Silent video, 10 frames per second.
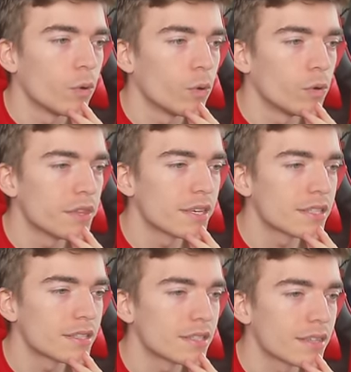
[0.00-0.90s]
Or
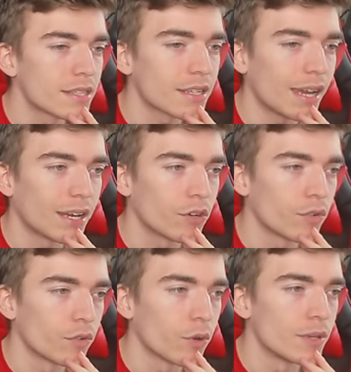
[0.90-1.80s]
this
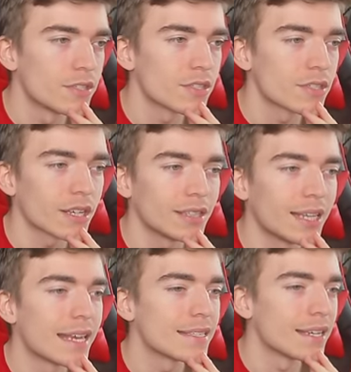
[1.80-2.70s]
kangaroo, it's just a
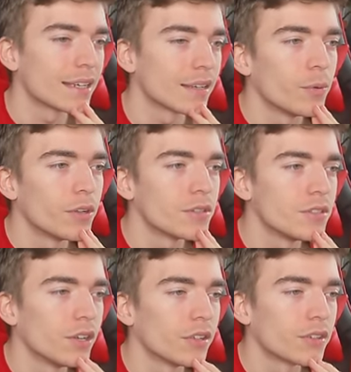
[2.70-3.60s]
classic.
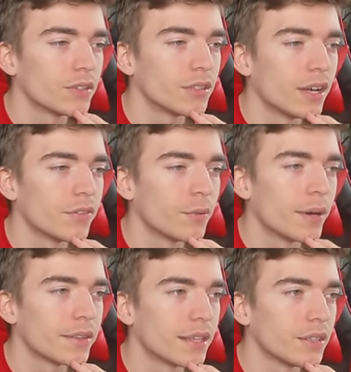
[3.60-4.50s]
What's not to love
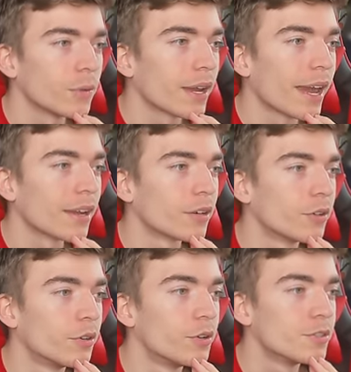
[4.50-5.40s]
about that little
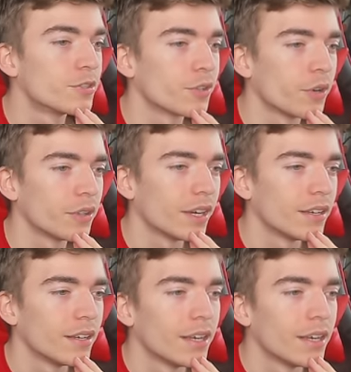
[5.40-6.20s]
kangaroo stroller?